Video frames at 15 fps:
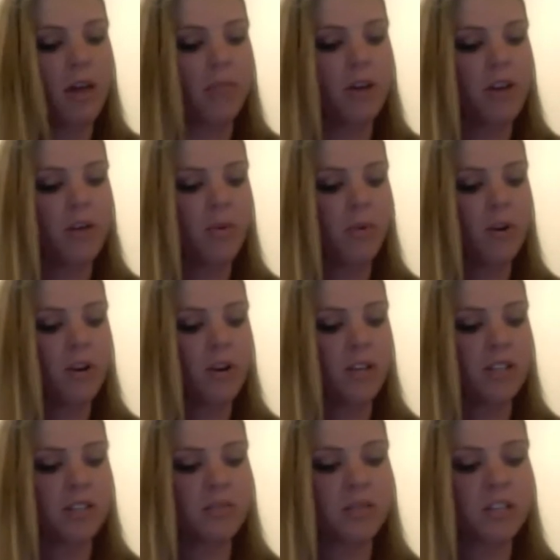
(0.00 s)
But you want
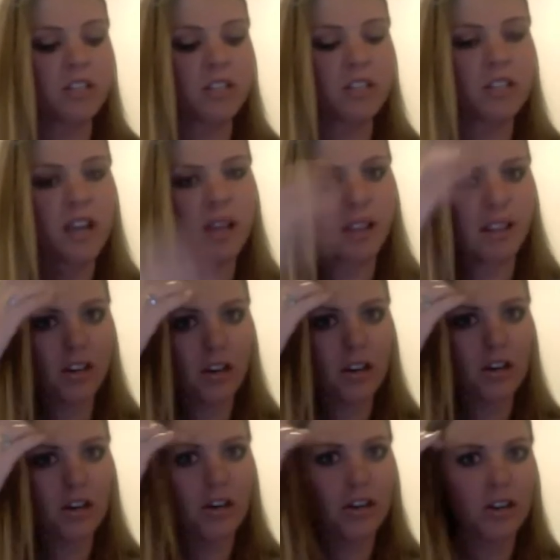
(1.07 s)
it to be just slightly
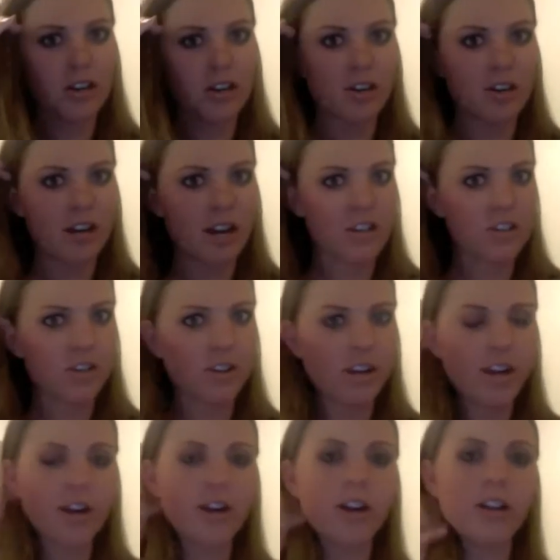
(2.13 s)
darker than your natural
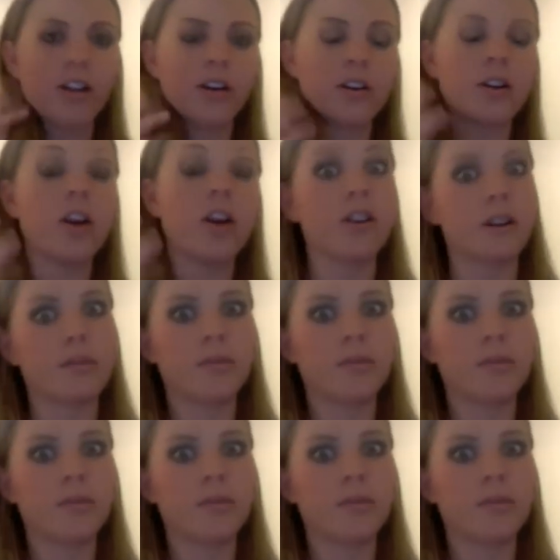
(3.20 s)
hair color, not your,